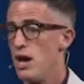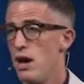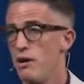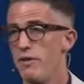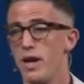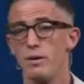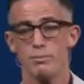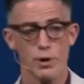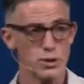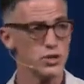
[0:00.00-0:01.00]
of a
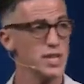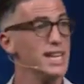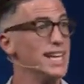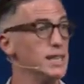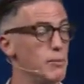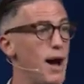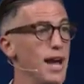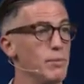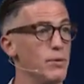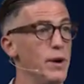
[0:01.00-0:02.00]
person in the
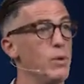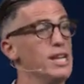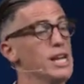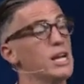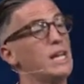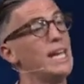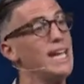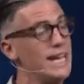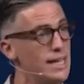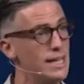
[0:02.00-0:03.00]
Bible that we can
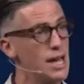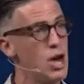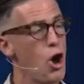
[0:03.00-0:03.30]
glean,